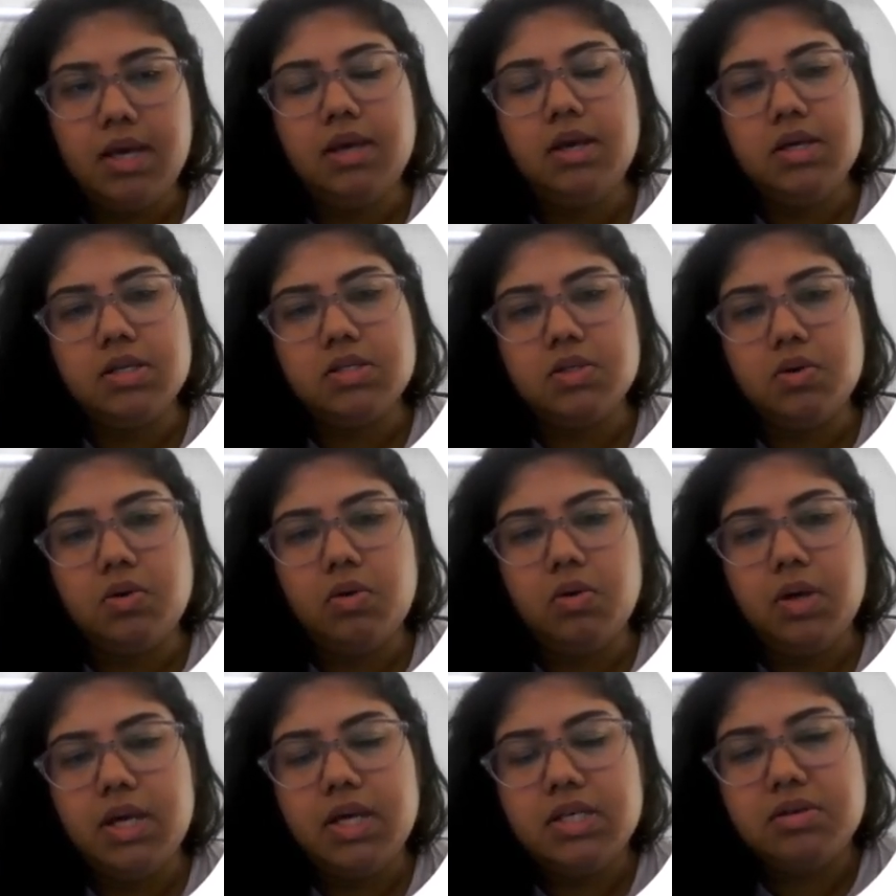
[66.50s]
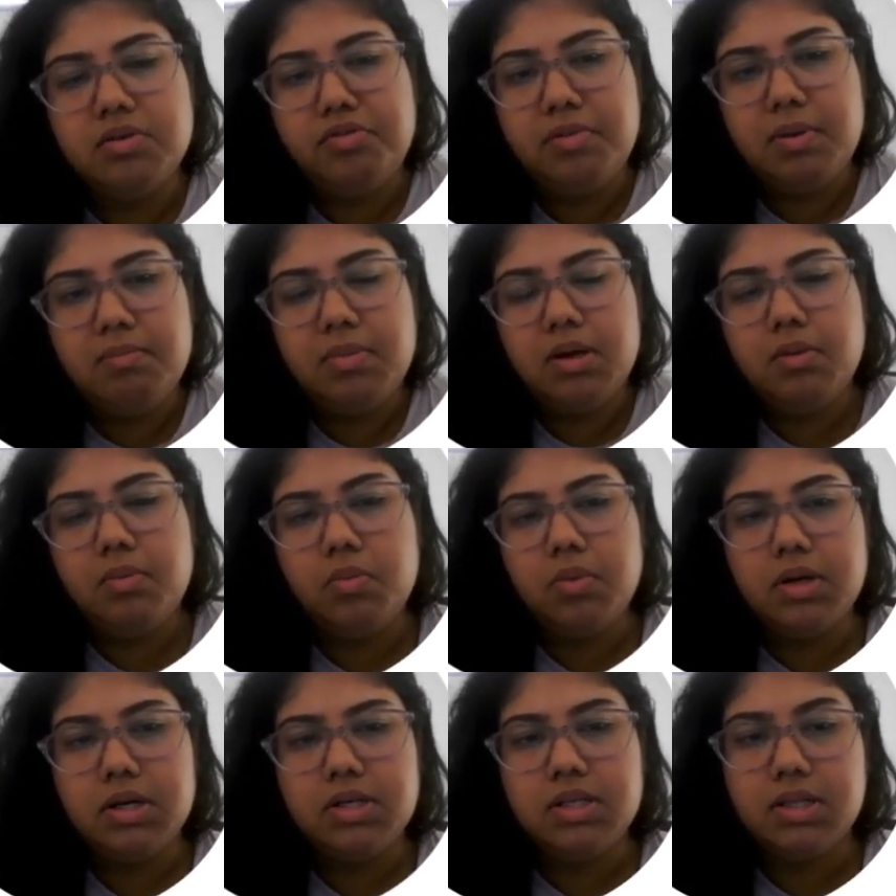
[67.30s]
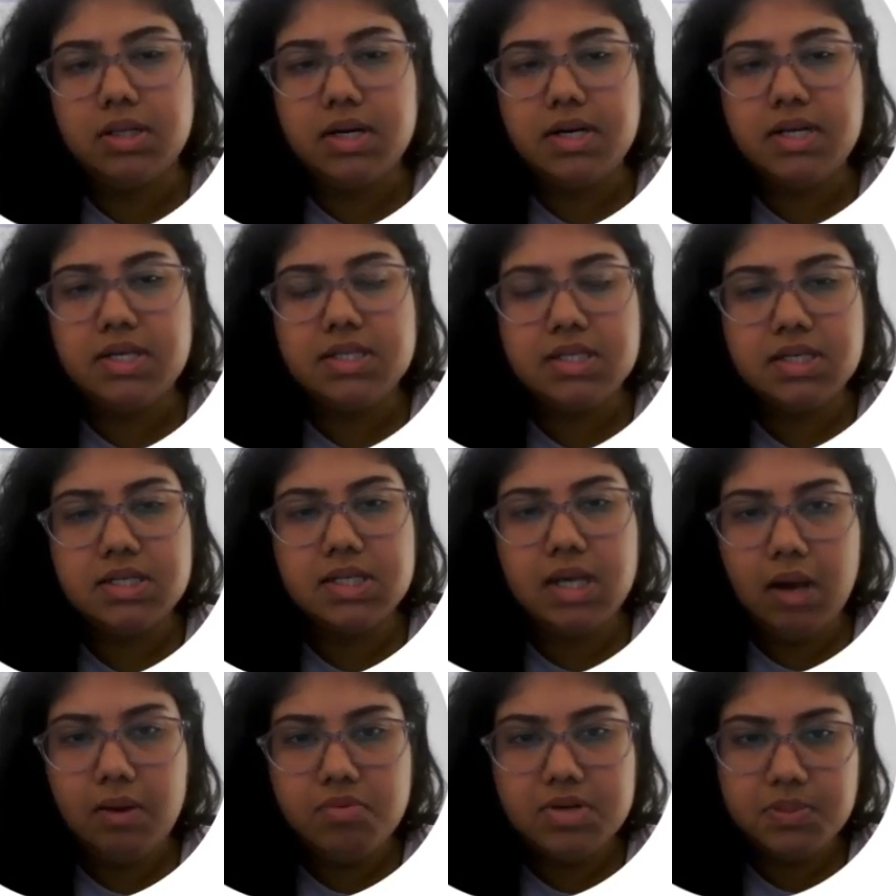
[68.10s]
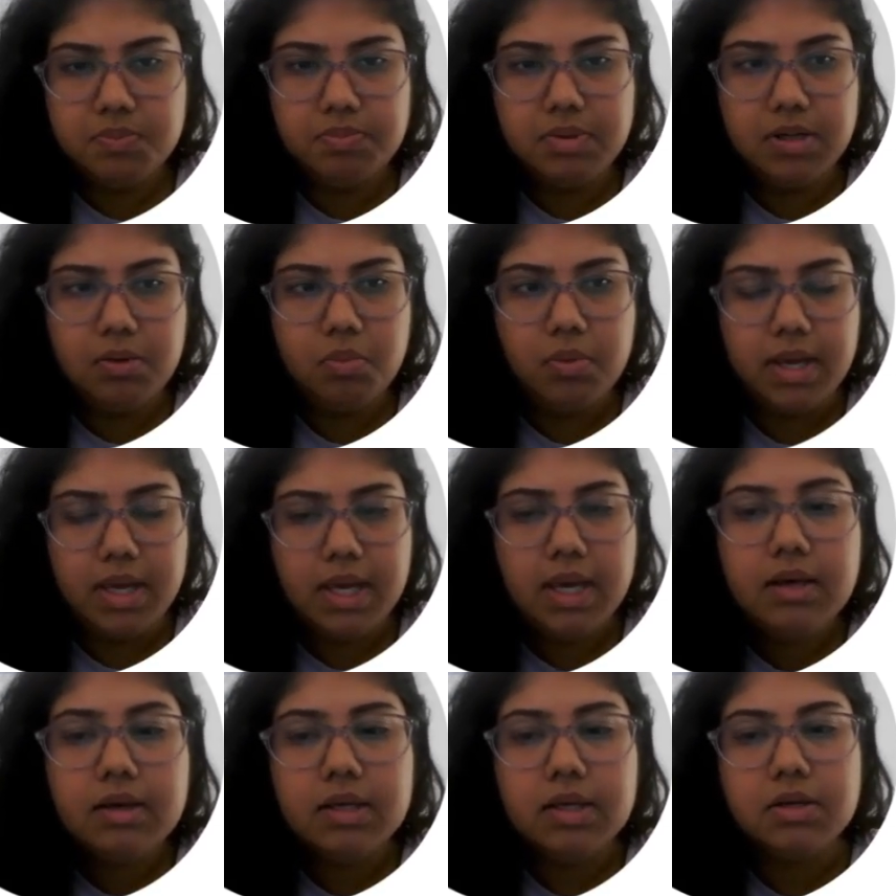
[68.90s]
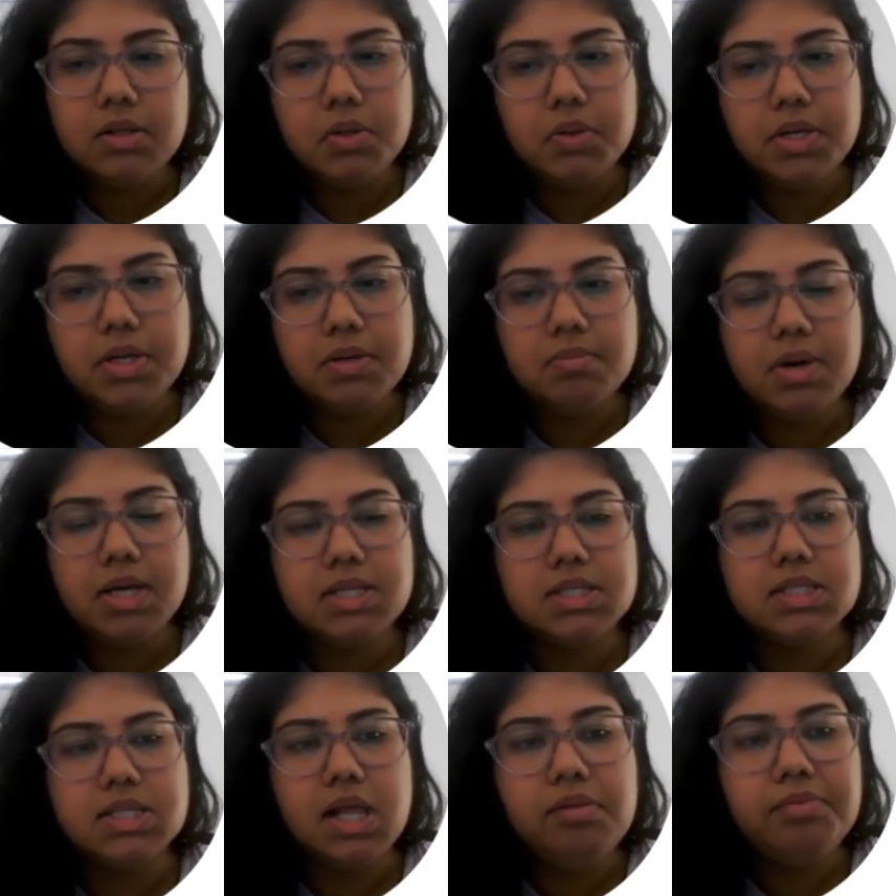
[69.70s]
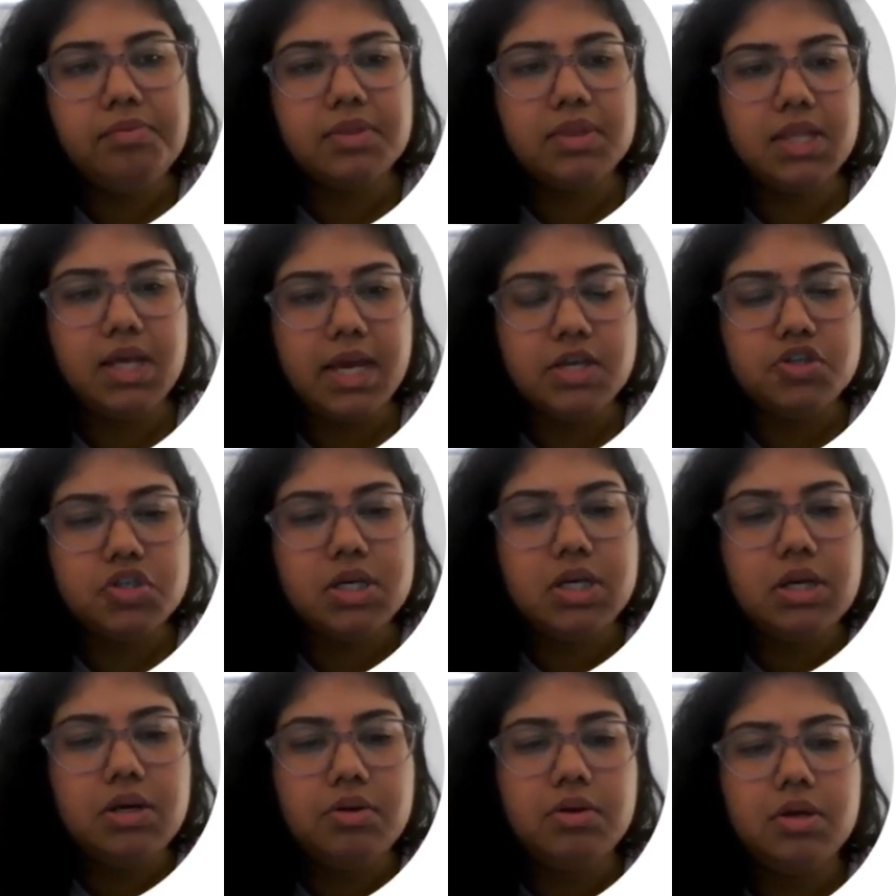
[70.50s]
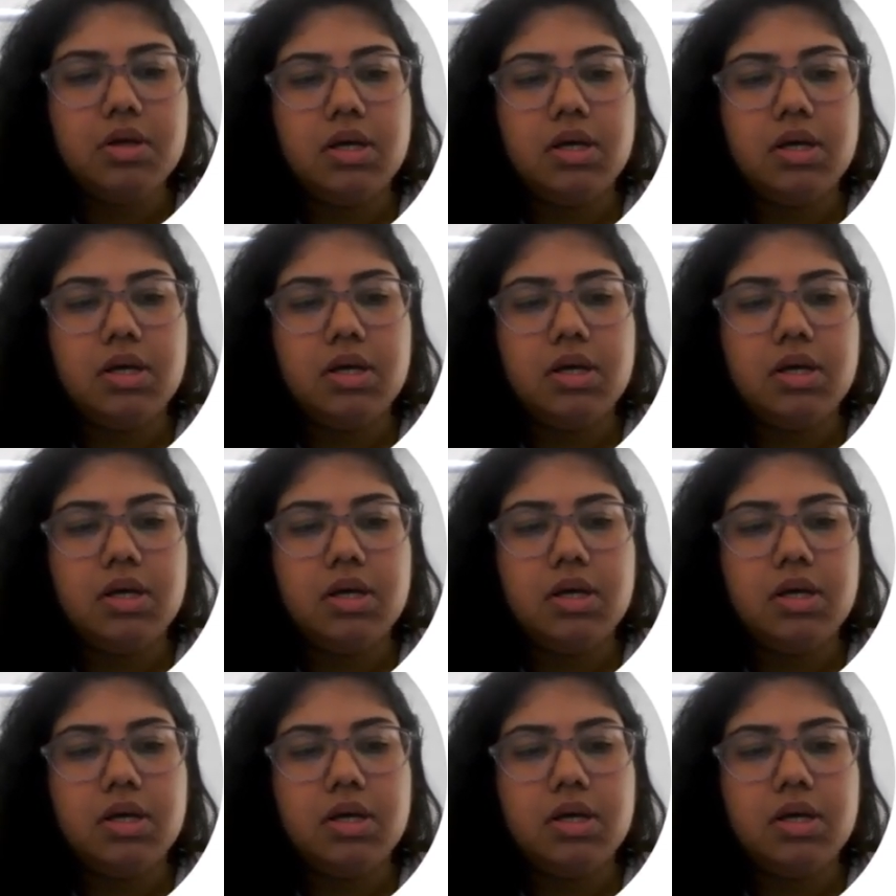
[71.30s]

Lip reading: So each of member worked 36 hours per week, including myself, Teji,